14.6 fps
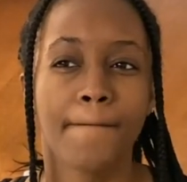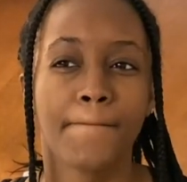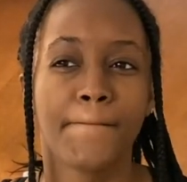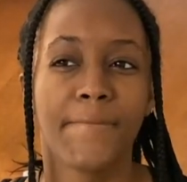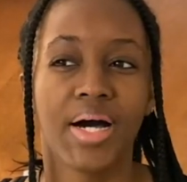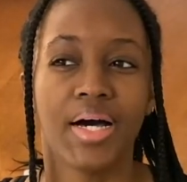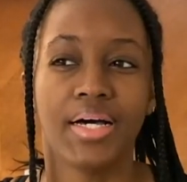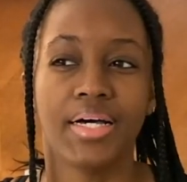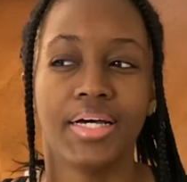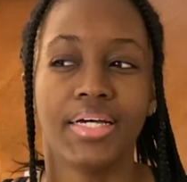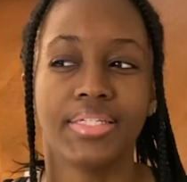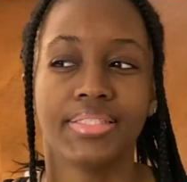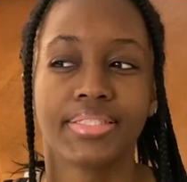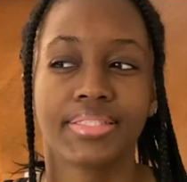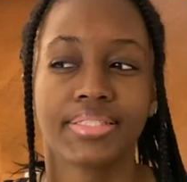
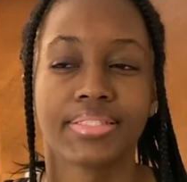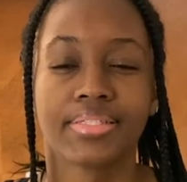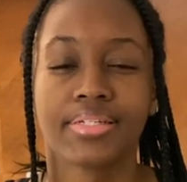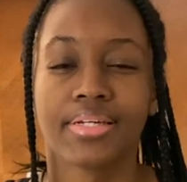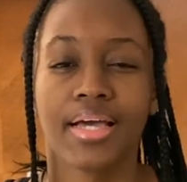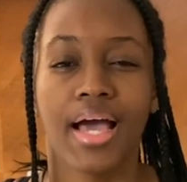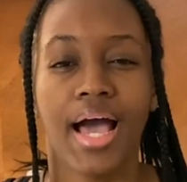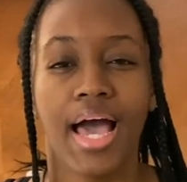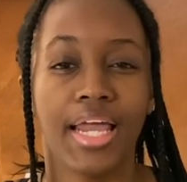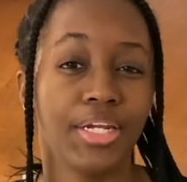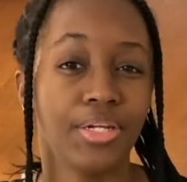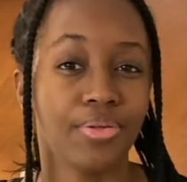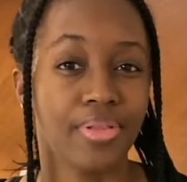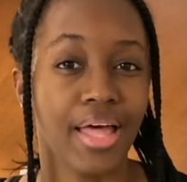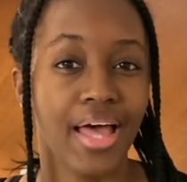but I didn't
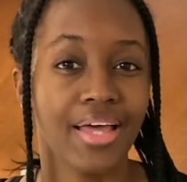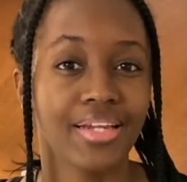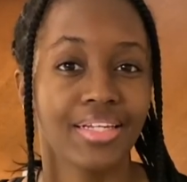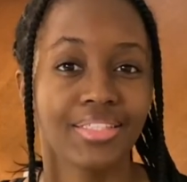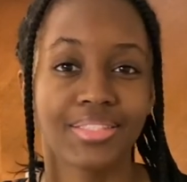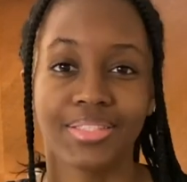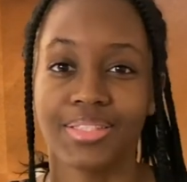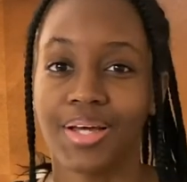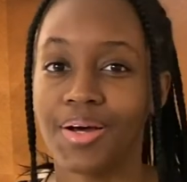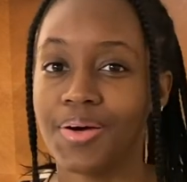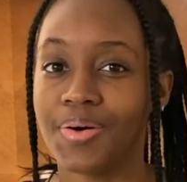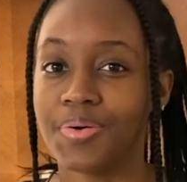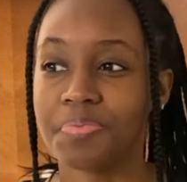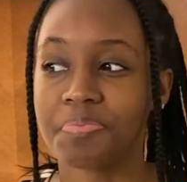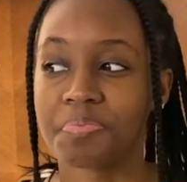do that. So
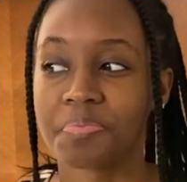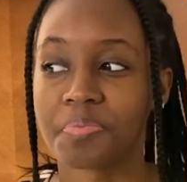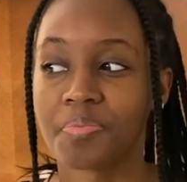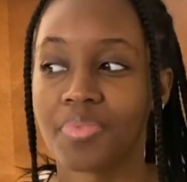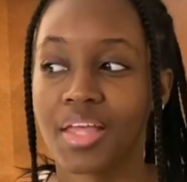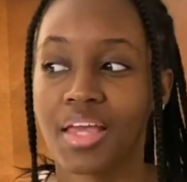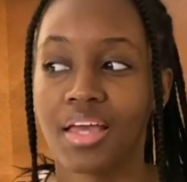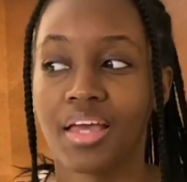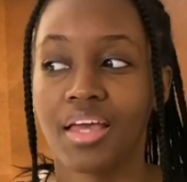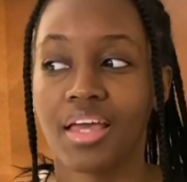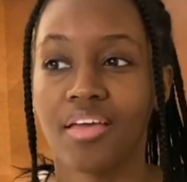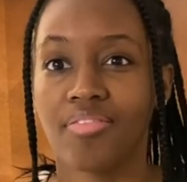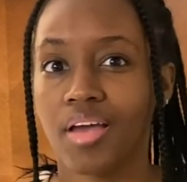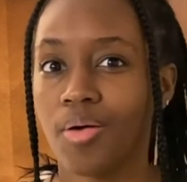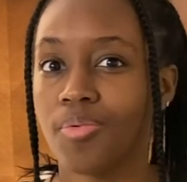
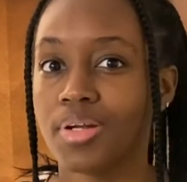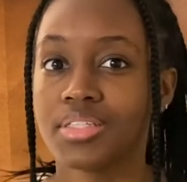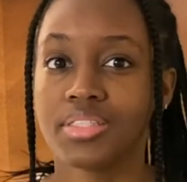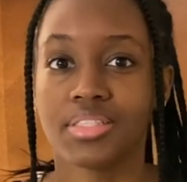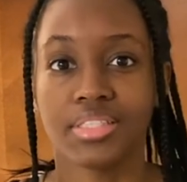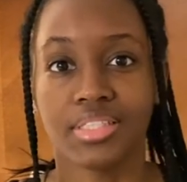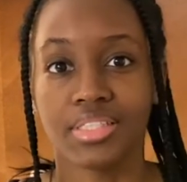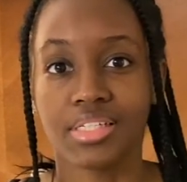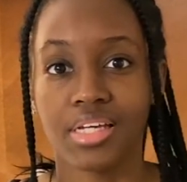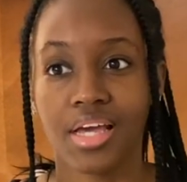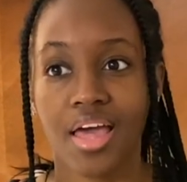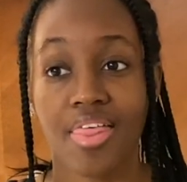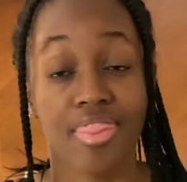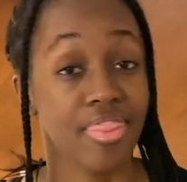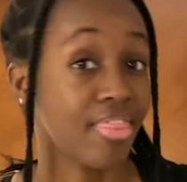if y'all want to see
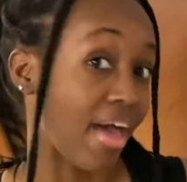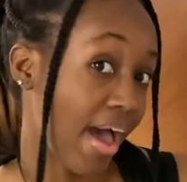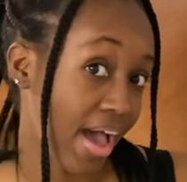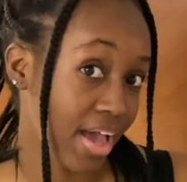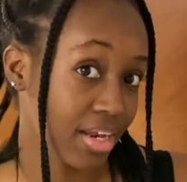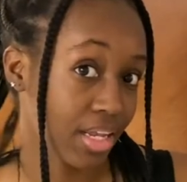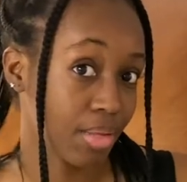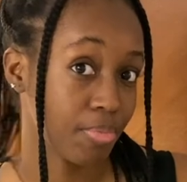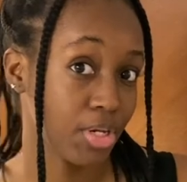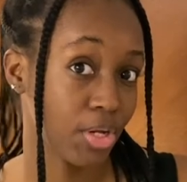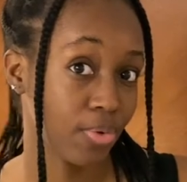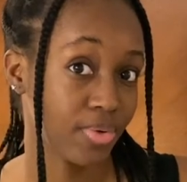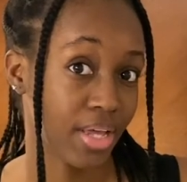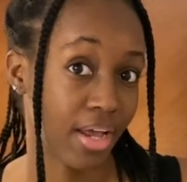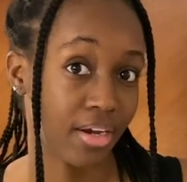that, let me
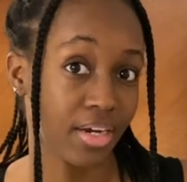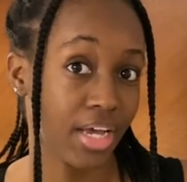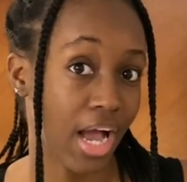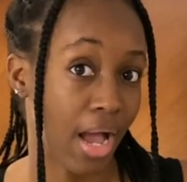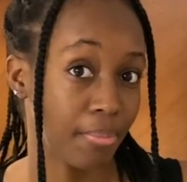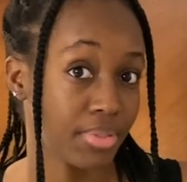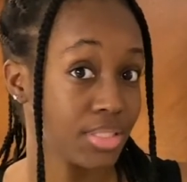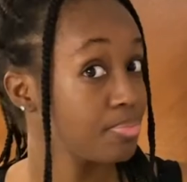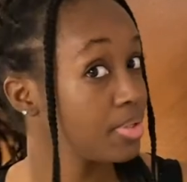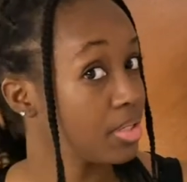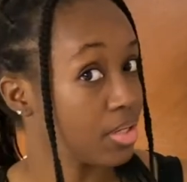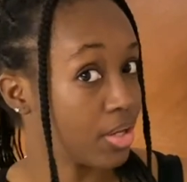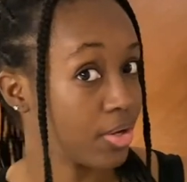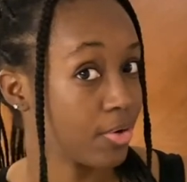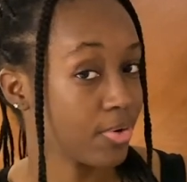know down in the comments
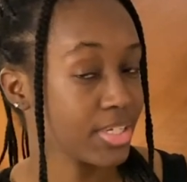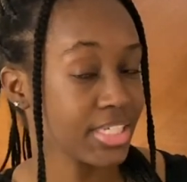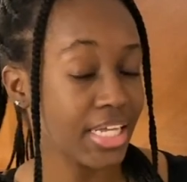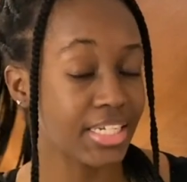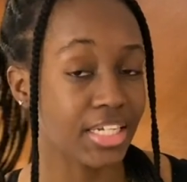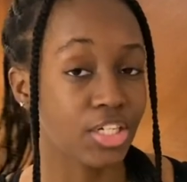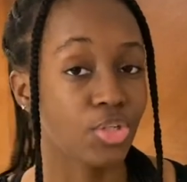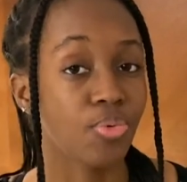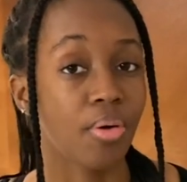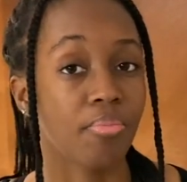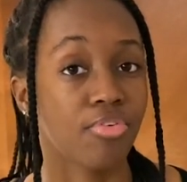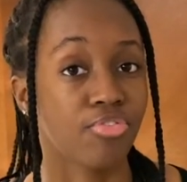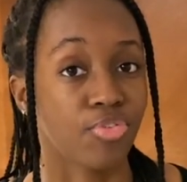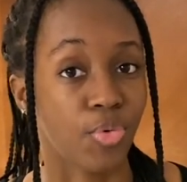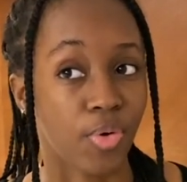below, because I did do one
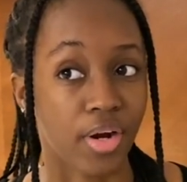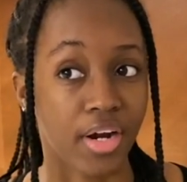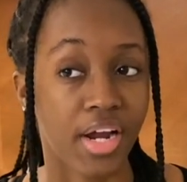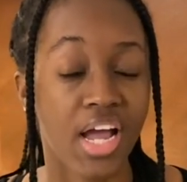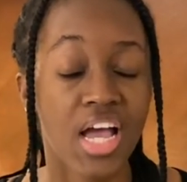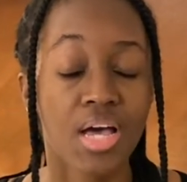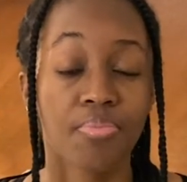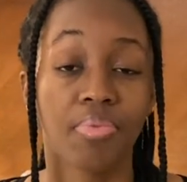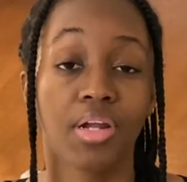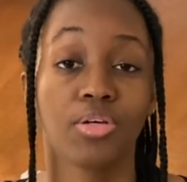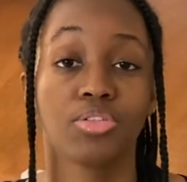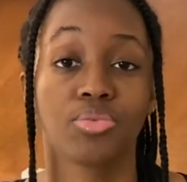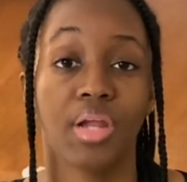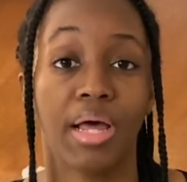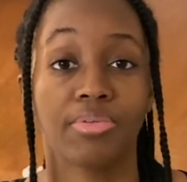before, but it
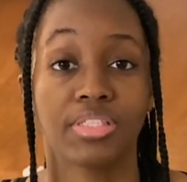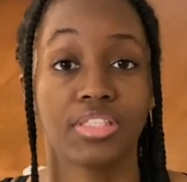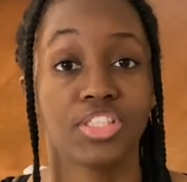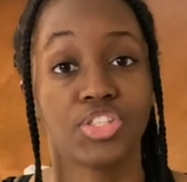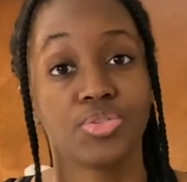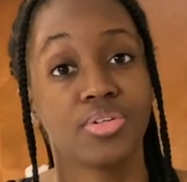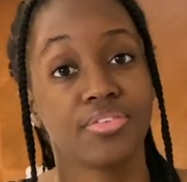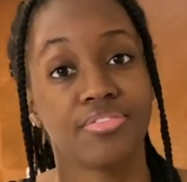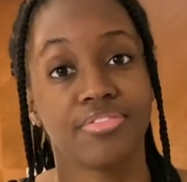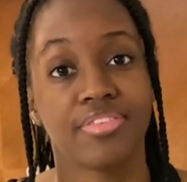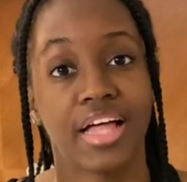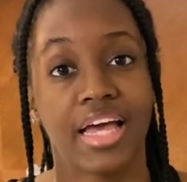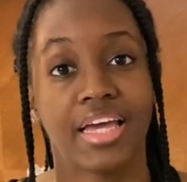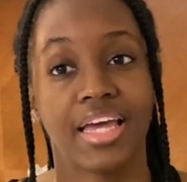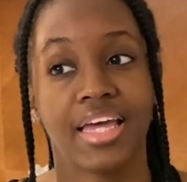was when I was in student
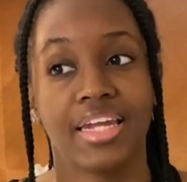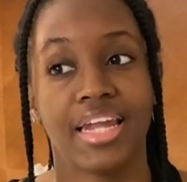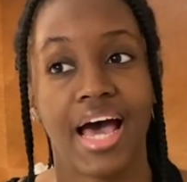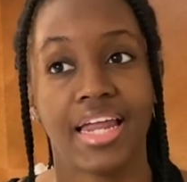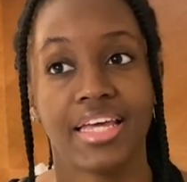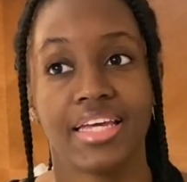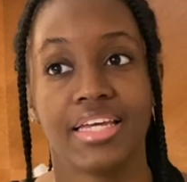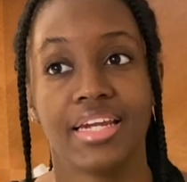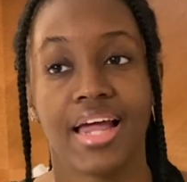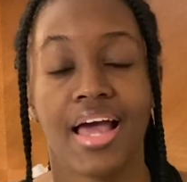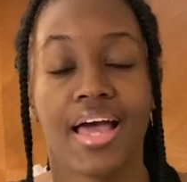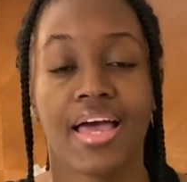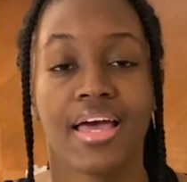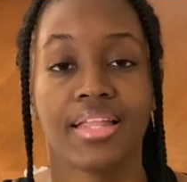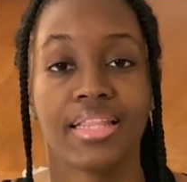flight and not in
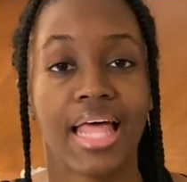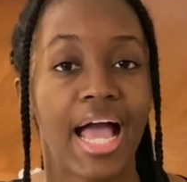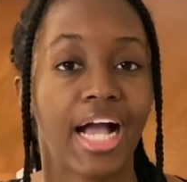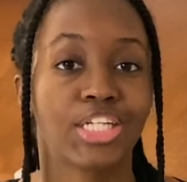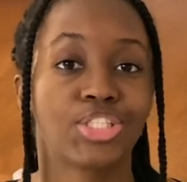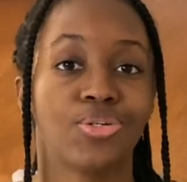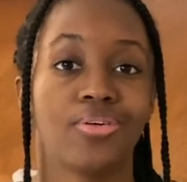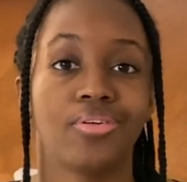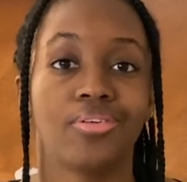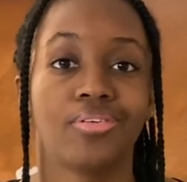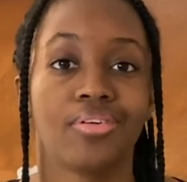the actual